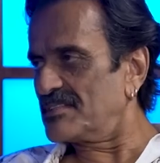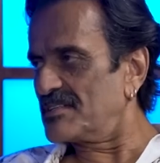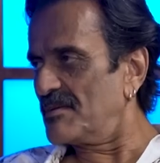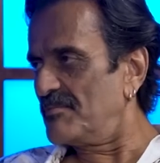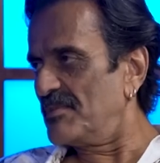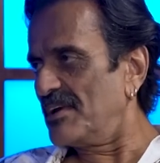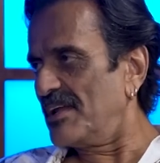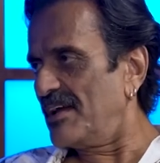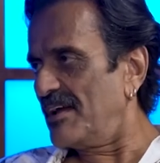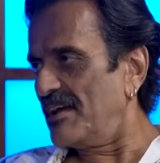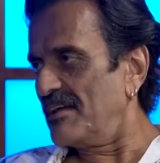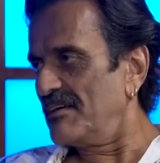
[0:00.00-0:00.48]
I
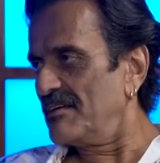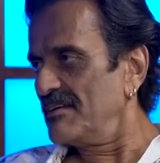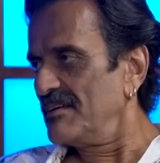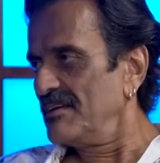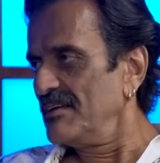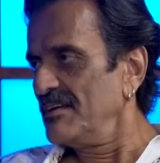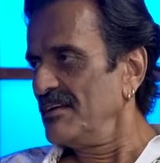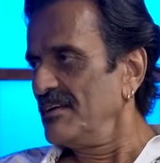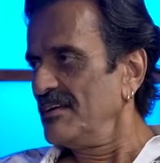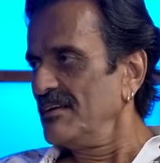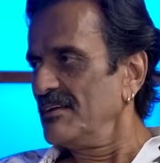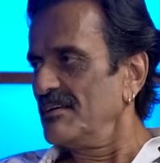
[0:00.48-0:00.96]
mean, hey,
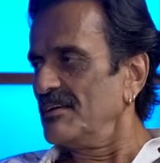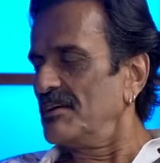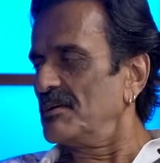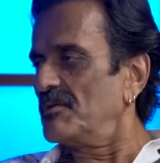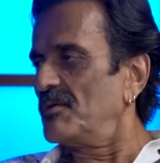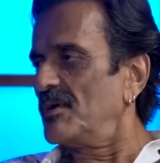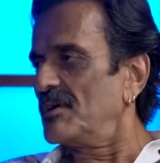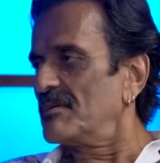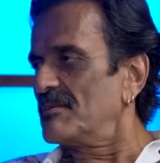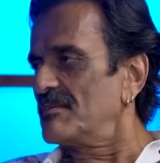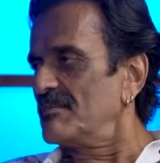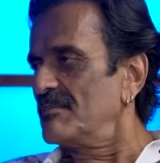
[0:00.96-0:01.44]
you know
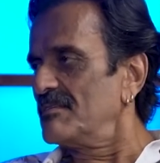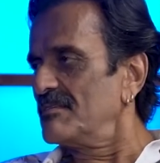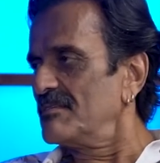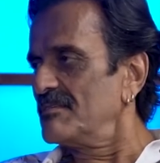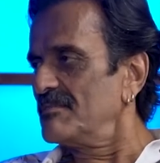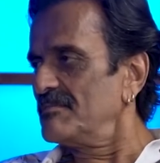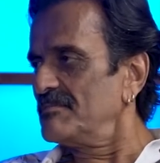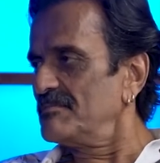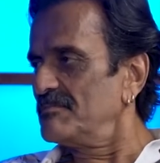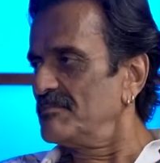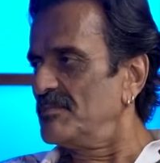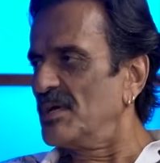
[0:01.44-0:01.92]
what?
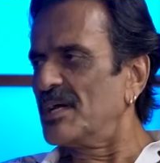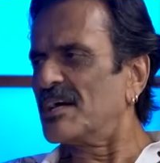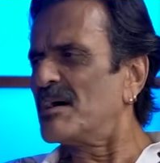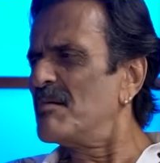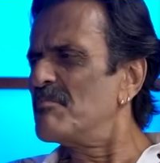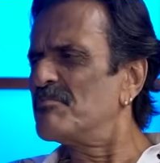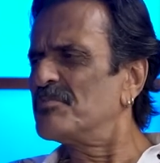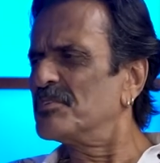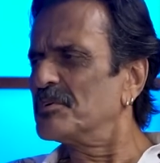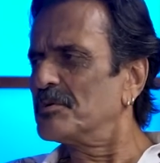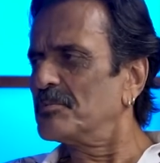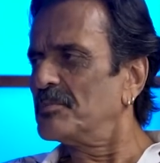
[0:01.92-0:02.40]
Be
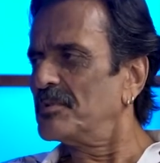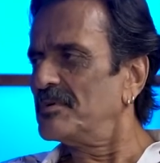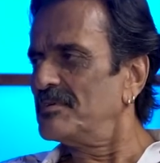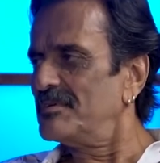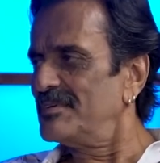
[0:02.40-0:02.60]
comfortable.